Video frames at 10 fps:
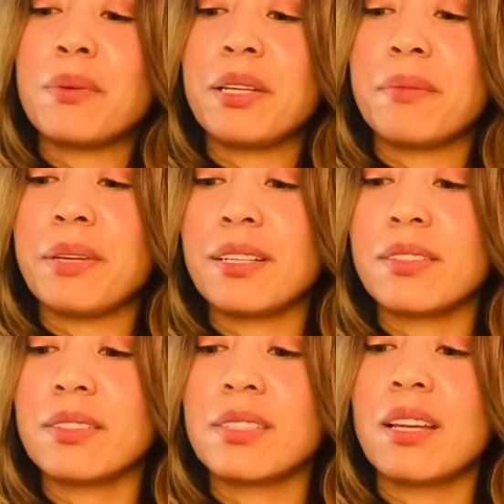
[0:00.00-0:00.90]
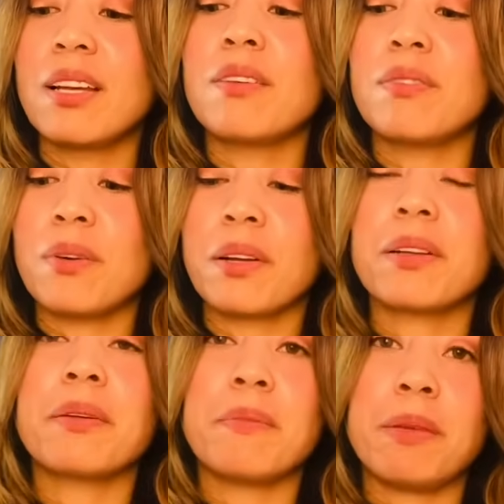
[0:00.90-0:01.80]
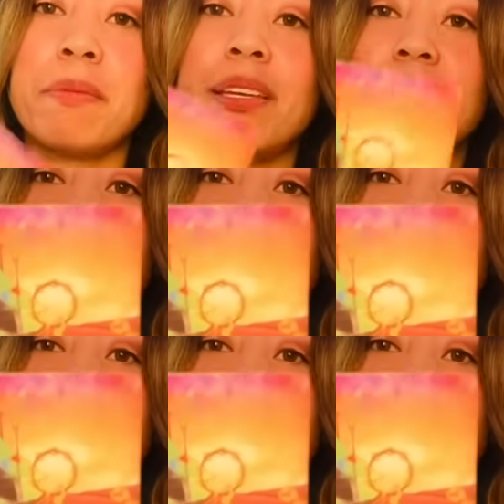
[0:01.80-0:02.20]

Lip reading: of Pentacles for a commitment?